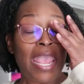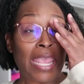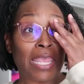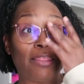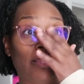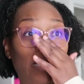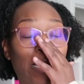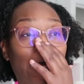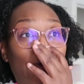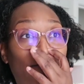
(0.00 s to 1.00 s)
And
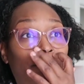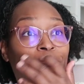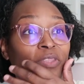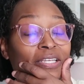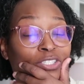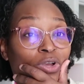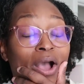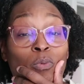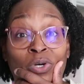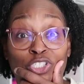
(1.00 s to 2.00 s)
so
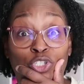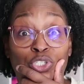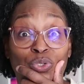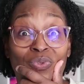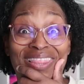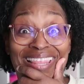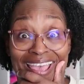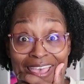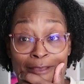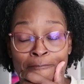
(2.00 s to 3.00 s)
I want to do
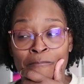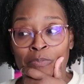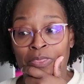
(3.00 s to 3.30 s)
that.